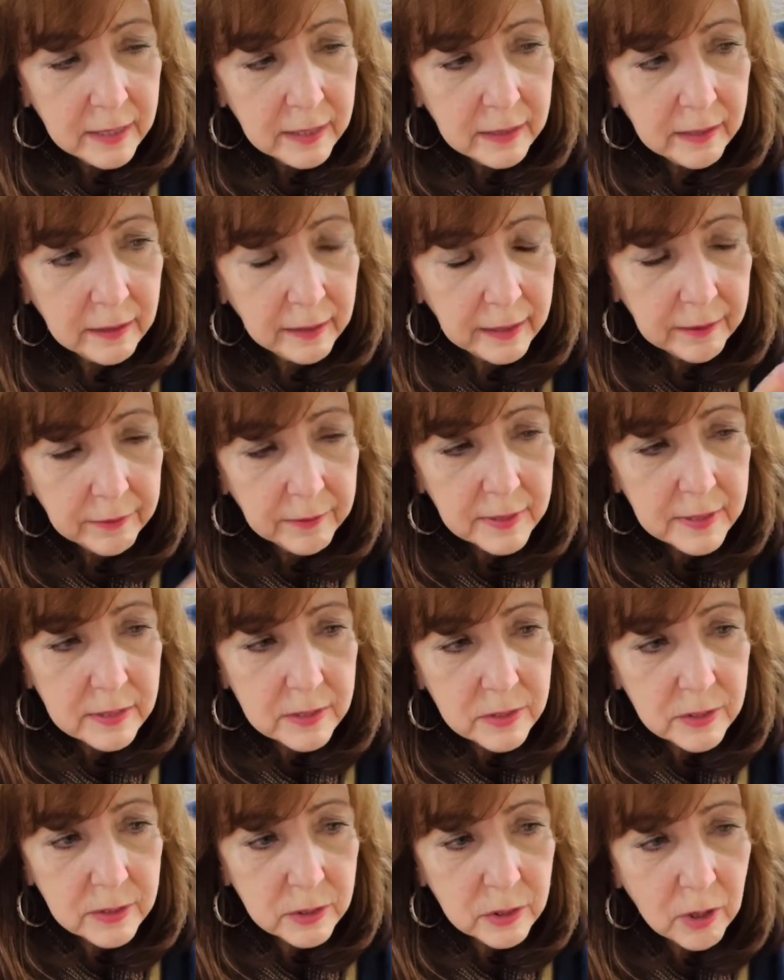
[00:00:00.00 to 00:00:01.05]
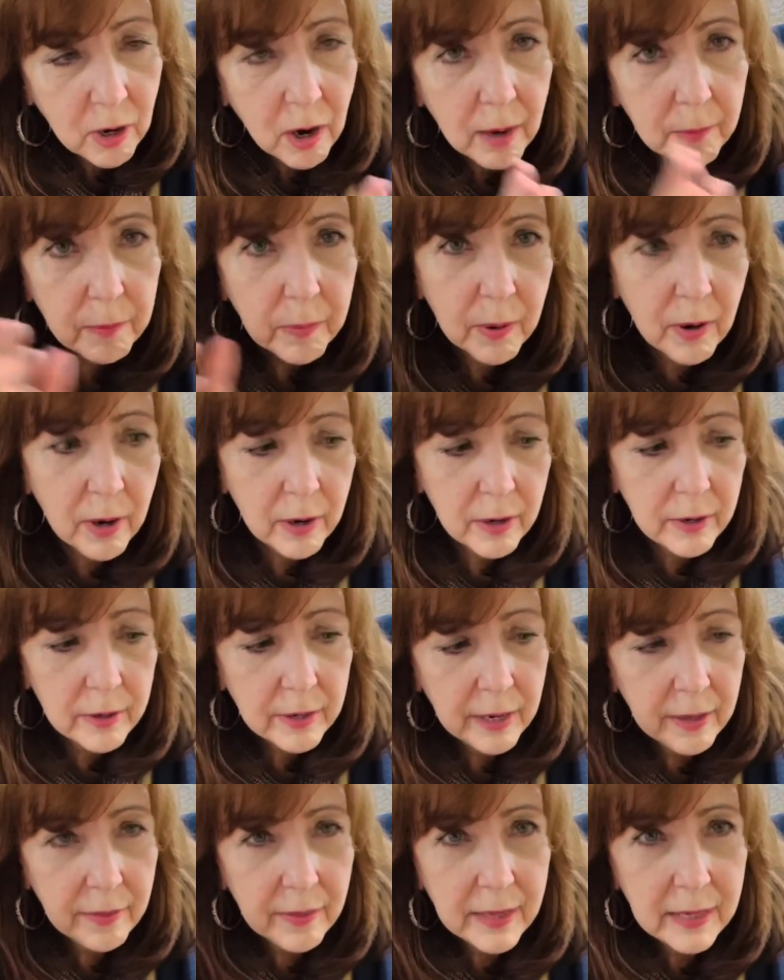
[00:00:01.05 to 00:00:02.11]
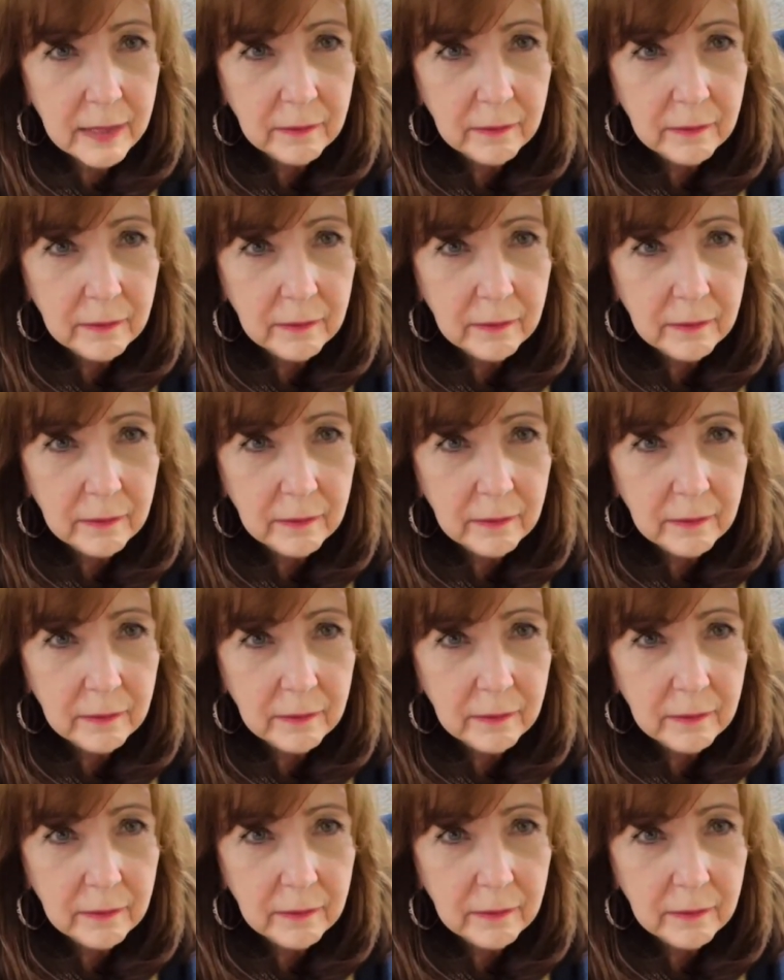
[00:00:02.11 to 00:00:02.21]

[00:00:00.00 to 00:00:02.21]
like this, the top part, and then a